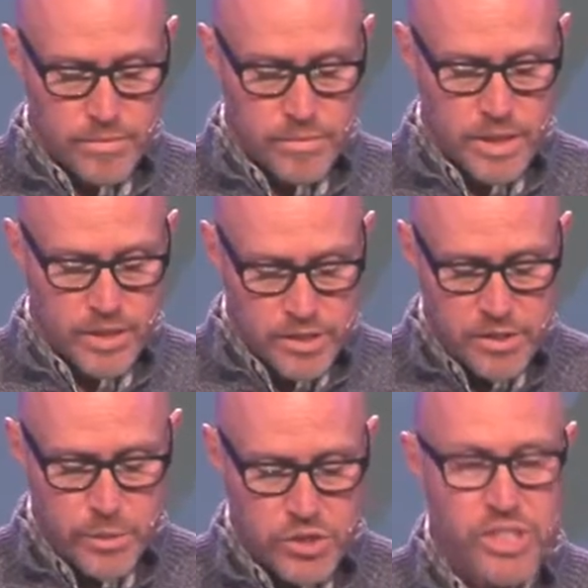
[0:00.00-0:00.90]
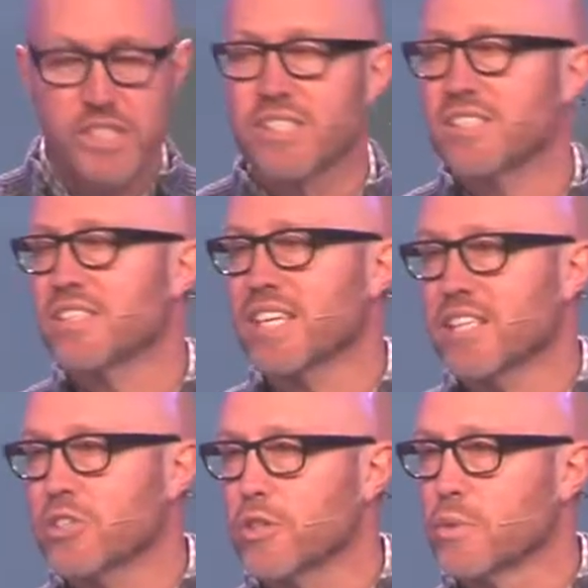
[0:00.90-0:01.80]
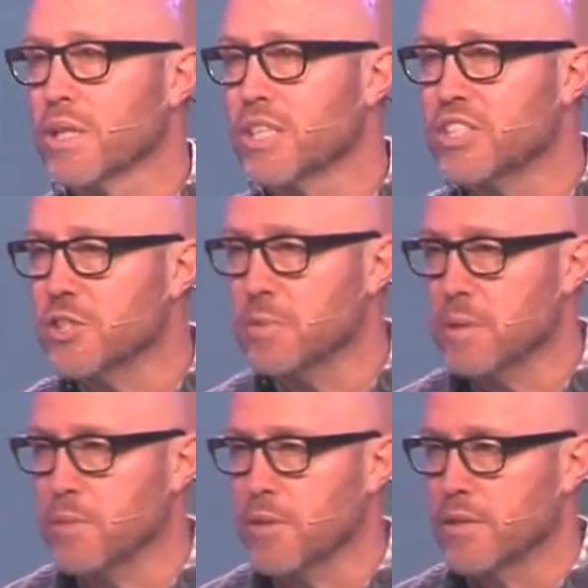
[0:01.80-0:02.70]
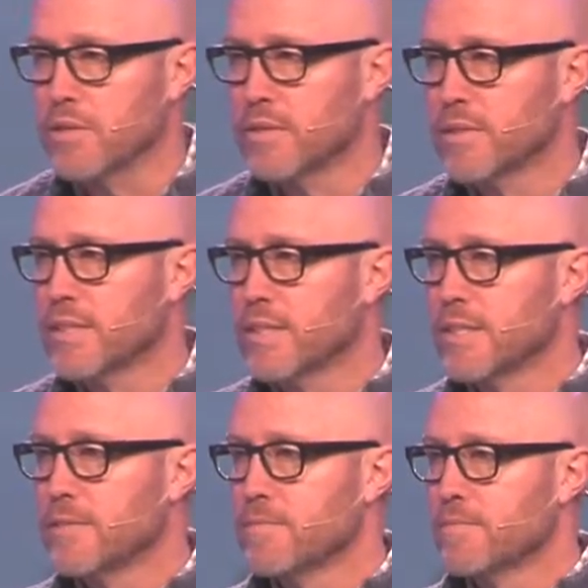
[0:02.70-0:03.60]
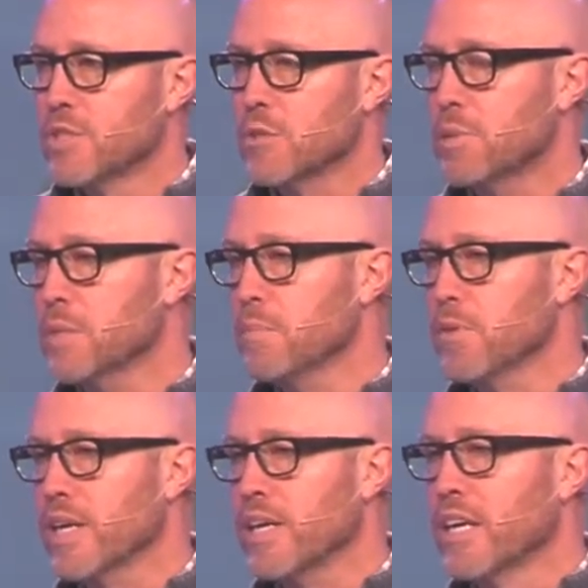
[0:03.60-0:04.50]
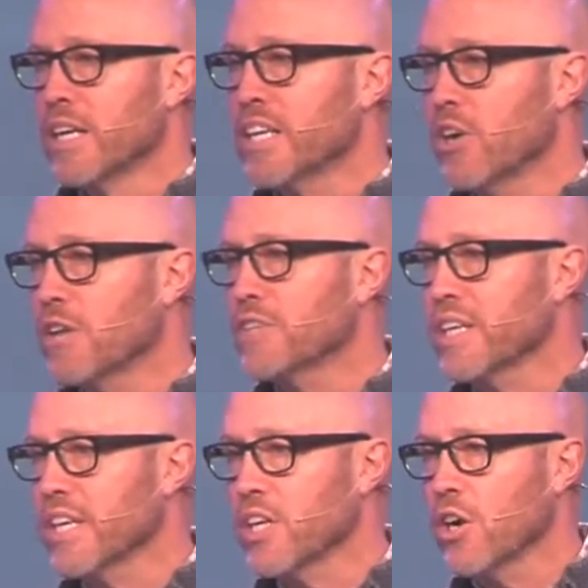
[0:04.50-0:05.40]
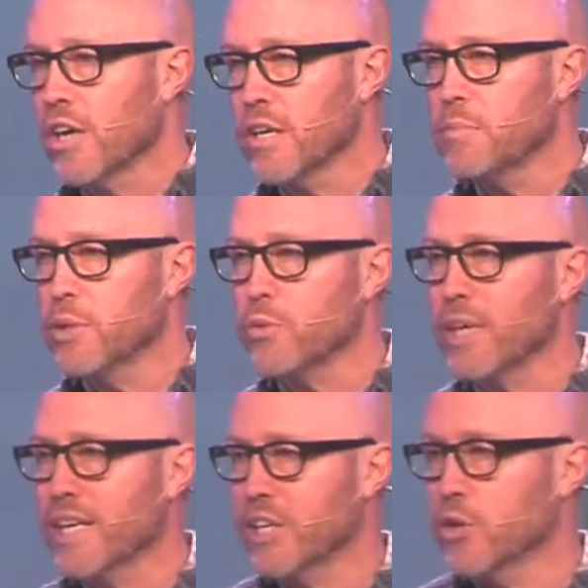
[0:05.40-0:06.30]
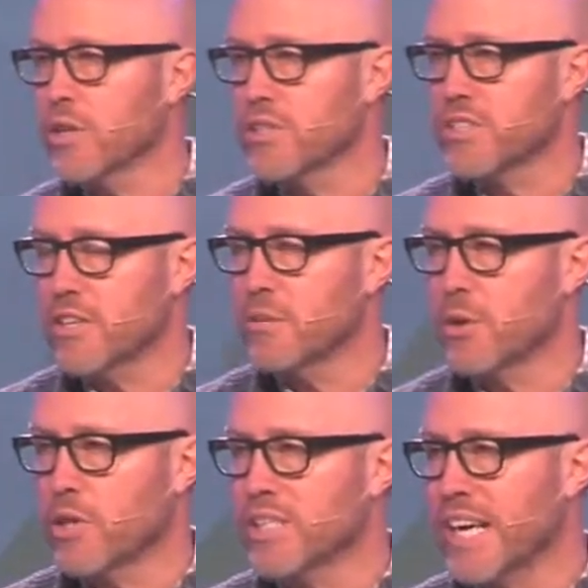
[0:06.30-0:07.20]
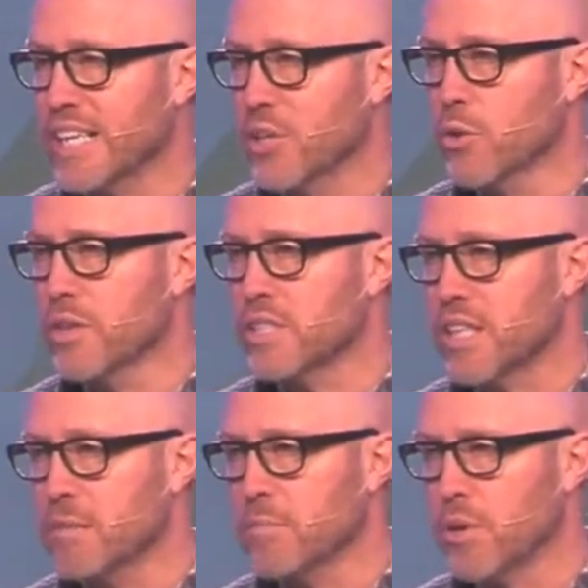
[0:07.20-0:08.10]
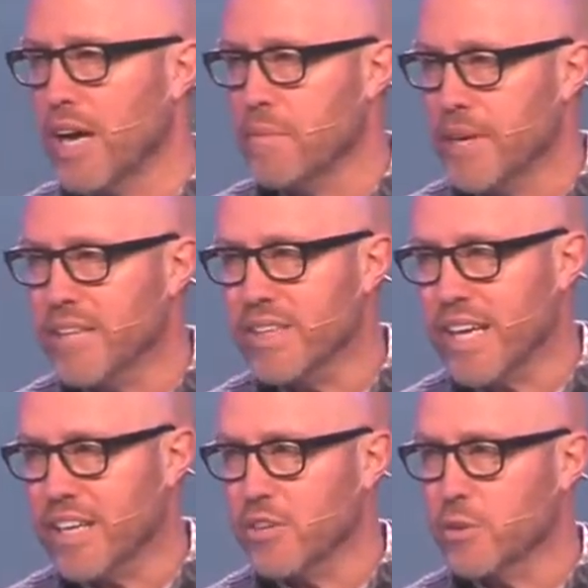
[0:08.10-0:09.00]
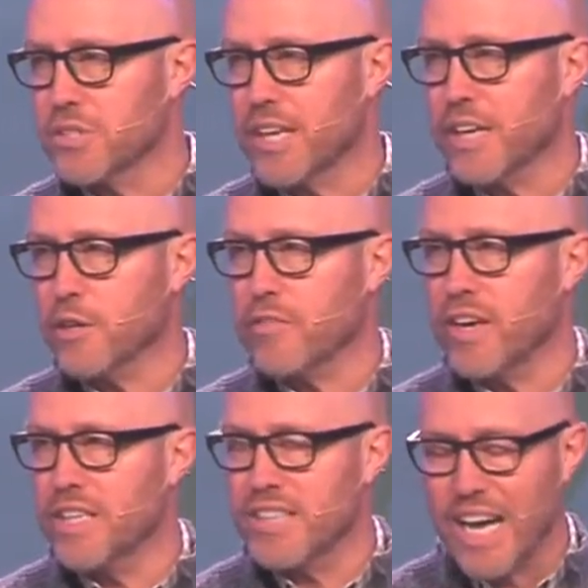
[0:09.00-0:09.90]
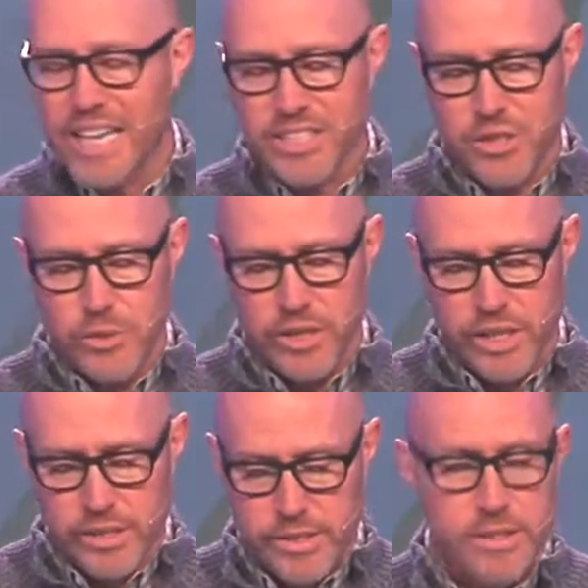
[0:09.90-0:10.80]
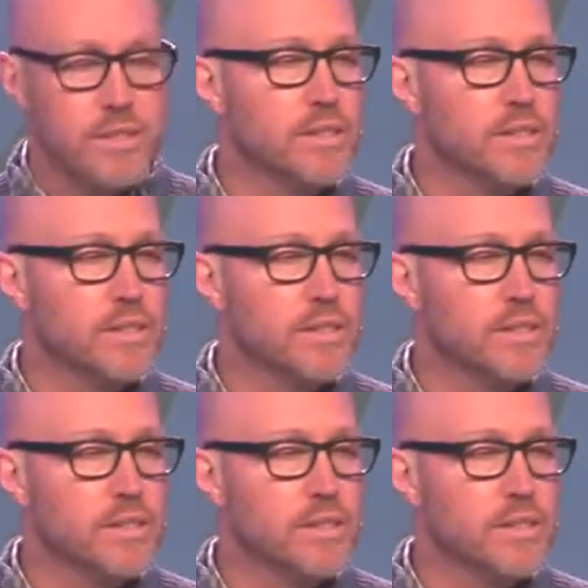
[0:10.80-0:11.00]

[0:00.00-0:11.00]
And this is what Jesus is saying to the religious people, to people that can often get caught up with, well, I go to the ceremonies, I go to the temple, I make the annual sacrifice, I do this.